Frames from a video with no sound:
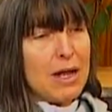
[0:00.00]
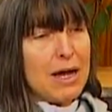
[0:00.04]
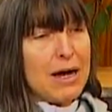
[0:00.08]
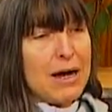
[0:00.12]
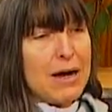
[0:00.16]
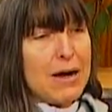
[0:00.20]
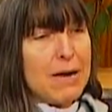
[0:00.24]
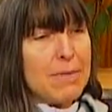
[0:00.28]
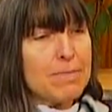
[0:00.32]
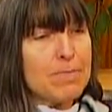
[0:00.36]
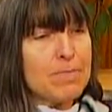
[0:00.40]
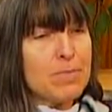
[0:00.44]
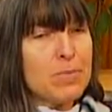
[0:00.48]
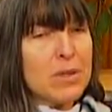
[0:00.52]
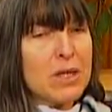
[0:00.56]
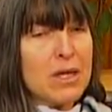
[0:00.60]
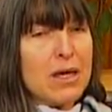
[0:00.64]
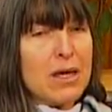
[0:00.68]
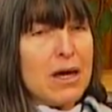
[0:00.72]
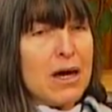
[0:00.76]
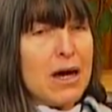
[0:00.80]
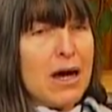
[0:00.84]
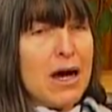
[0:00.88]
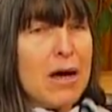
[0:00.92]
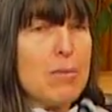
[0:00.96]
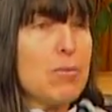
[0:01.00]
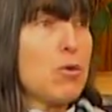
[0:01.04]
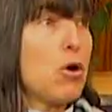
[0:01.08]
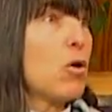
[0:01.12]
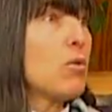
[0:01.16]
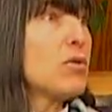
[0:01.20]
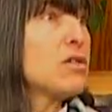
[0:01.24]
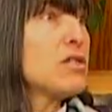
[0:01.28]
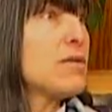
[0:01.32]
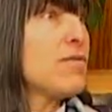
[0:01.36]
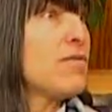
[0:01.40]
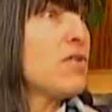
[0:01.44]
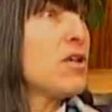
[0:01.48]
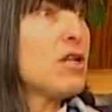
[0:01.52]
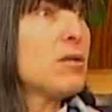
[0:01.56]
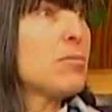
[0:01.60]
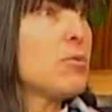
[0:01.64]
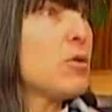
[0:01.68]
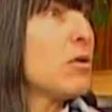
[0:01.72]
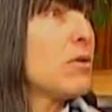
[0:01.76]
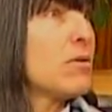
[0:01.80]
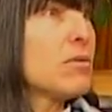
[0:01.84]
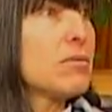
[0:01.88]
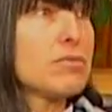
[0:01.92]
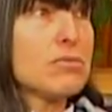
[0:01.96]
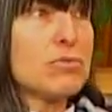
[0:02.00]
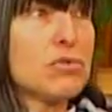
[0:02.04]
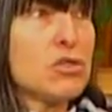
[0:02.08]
I'm always available.